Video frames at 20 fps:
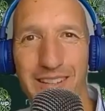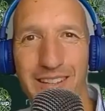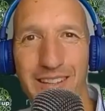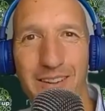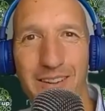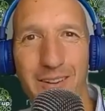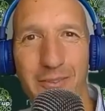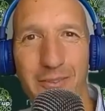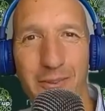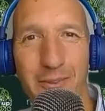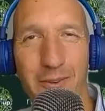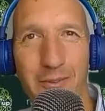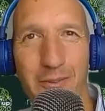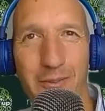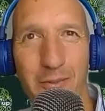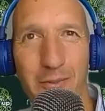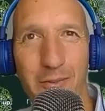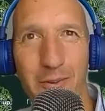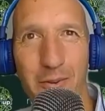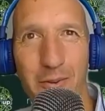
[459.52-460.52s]
Yeah,
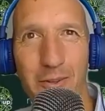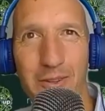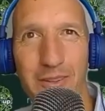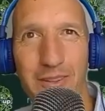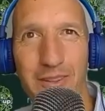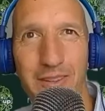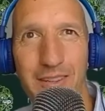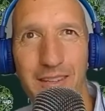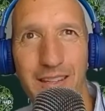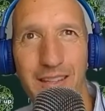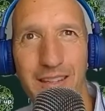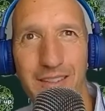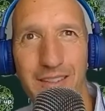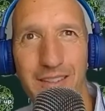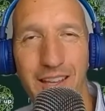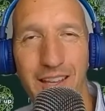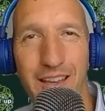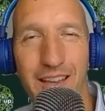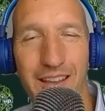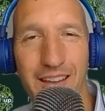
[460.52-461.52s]
I've heard the
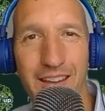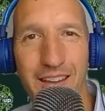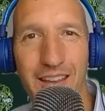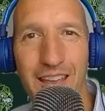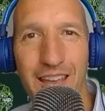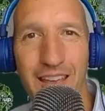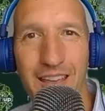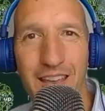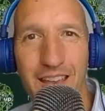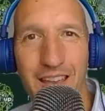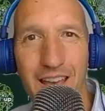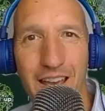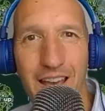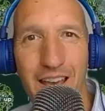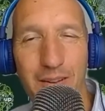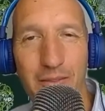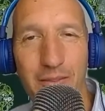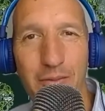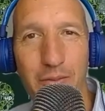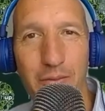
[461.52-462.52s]
saying,
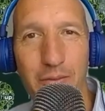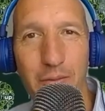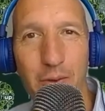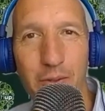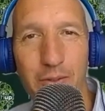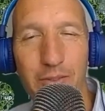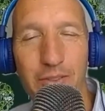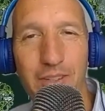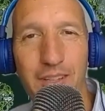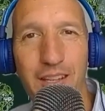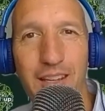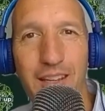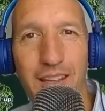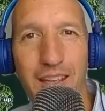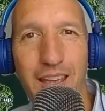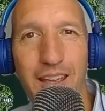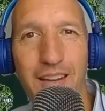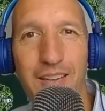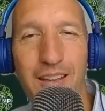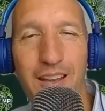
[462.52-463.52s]
out of adversity
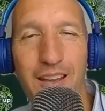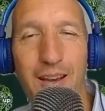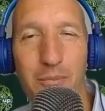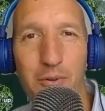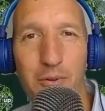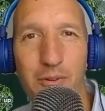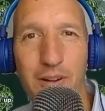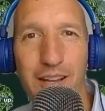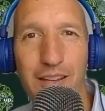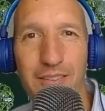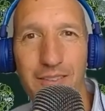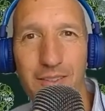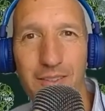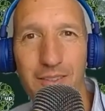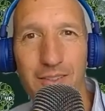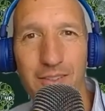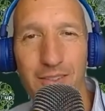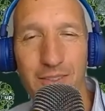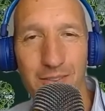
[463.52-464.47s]
can come greatness.